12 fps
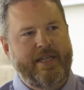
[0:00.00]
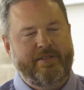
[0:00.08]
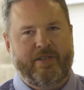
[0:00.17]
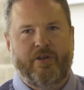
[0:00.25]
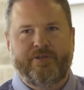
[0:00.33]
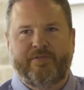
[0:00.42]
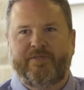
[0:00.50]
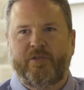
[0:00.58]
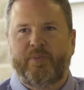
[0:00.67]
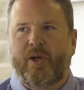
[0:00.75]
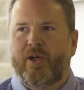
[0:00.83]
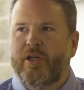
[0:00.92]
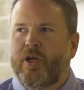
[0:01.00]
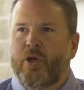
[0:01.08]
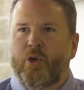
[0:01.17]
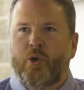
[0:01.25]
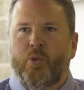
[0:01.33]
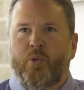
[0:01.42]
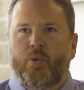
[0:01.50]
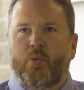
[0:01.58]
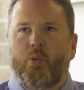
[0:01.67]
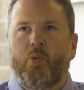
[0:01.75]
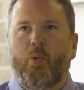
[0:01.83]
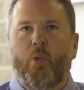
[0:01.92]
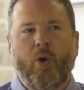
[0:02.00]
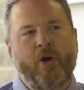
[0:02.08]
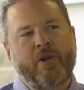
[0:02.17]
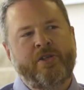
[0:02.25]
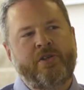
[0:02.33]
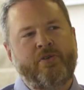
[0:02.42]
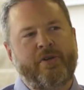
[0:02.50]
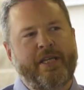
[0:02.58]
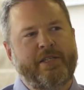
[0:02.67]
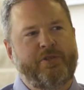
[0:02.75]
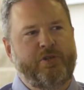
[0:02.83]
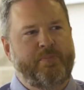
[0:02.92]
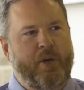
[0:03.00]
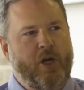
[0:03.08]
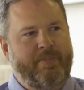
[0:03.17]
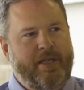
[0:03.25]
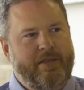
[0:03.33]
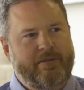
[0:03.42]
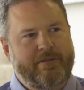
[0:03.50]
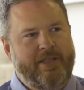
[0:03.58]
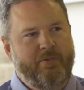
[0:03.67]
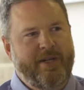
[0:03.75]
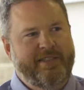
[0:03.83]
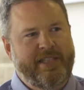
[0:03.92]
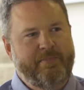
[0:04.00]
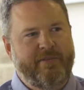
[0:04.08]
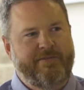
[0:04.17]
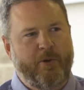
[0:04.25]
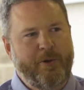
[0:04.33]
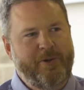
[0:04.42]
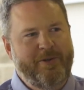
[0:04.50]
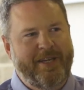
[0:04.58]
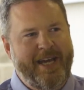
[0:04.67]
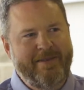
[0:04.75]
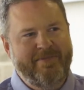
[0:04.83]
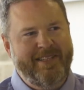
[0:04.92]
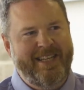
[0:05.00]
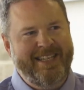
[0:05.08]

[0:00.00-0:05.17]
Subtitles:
States coaching football. Were you into bourbon and whiskey before you came to